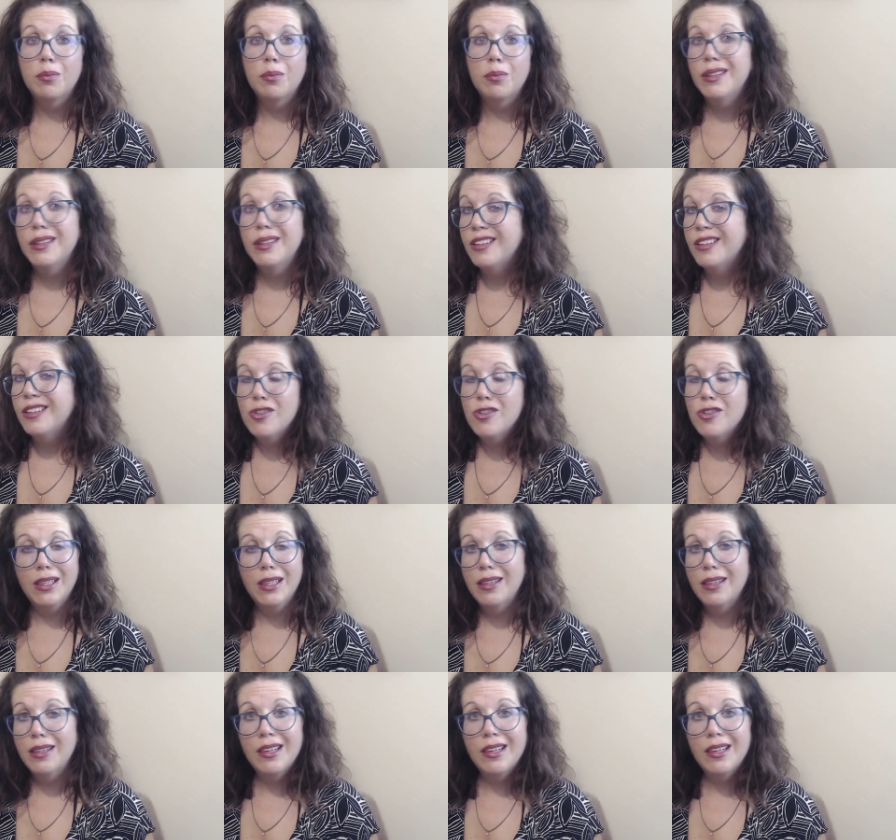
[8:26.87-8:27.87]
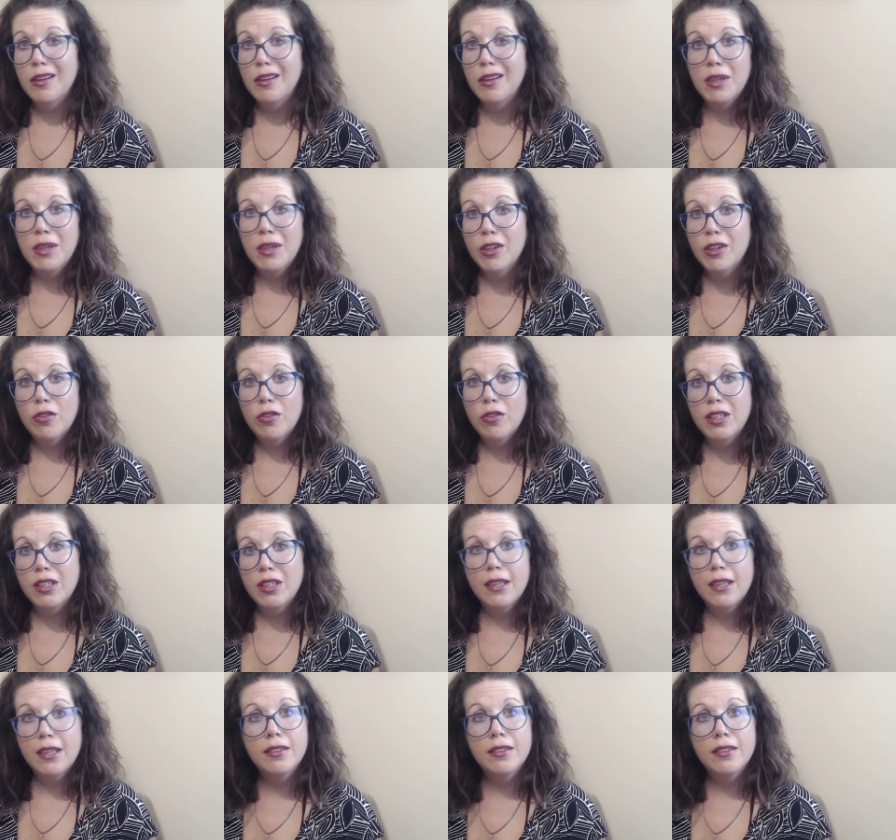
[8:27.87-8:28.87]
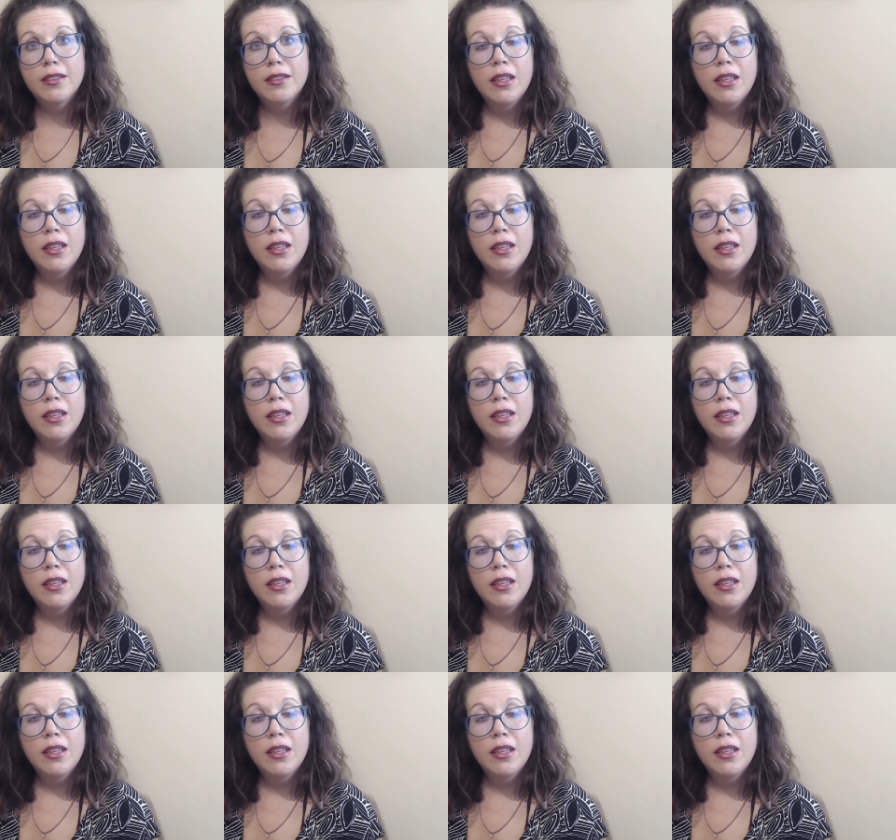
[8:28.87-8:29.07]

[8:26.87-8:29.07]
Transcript: but usually not on my federal taxes.